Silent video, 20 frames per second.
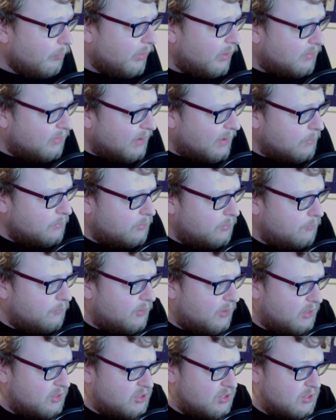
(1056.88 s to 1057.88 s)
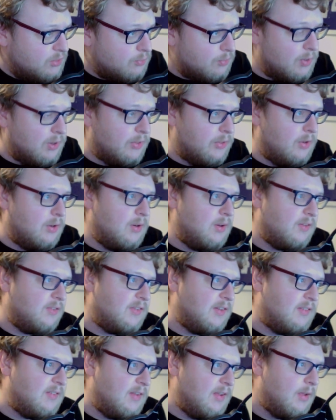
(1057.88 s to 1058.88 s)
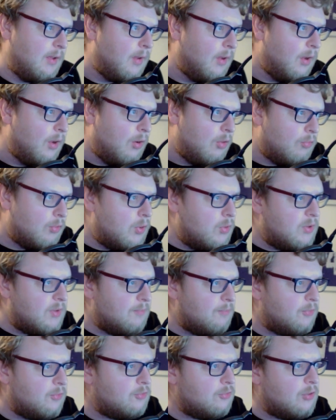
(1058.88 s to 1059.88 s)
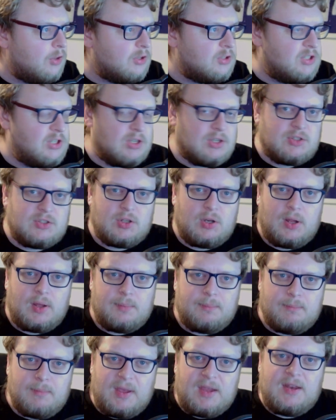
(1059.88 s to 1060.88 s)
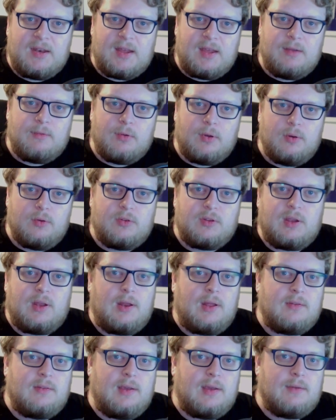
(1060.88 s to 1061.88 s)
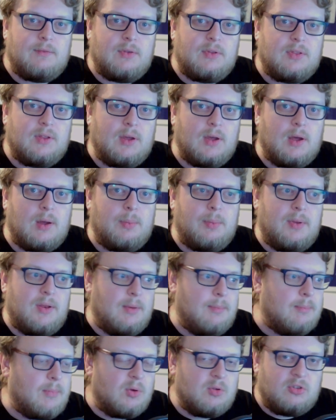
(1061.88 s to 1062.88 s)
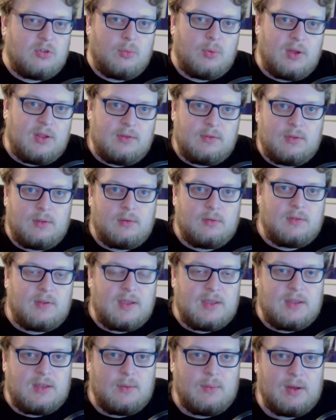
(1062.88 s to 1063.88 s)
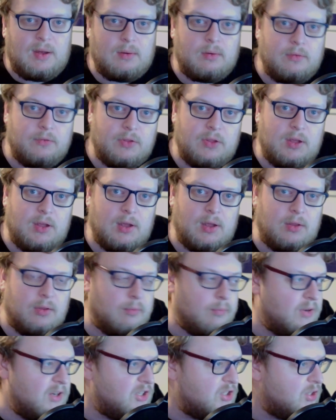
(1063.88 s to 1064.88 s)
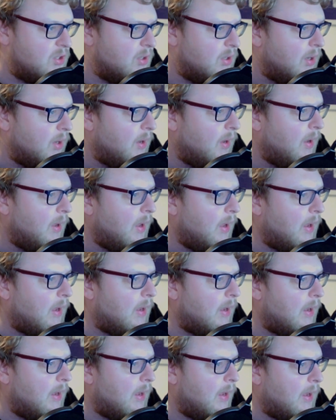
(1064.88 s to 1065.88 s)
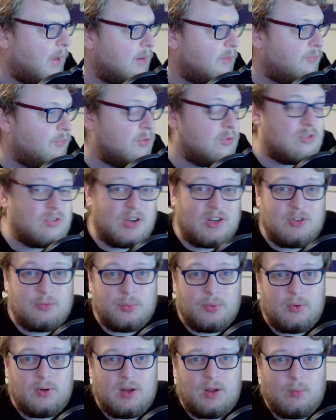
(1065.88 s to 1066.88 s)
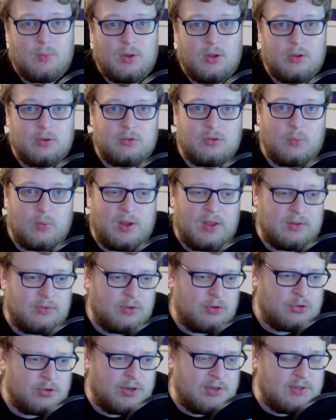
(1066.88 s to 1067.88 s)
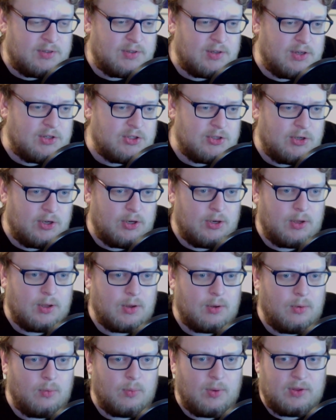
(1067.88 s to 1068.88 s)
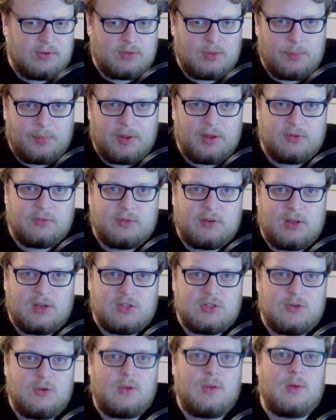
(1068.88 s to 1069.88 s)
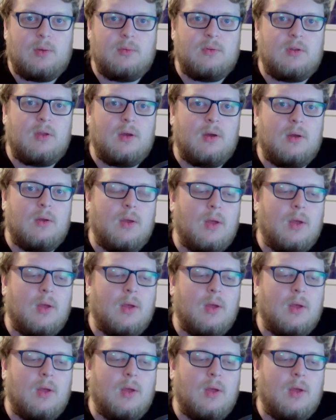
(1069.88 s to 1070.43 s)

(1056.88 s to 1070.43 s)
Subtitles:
Towns and villages rather than a city. Road infrastructure, so like main A roads connecting everything up, and then motorways that take you out of the region, and a full transport network. So where's the train station going to go? Where's the bus station going to go?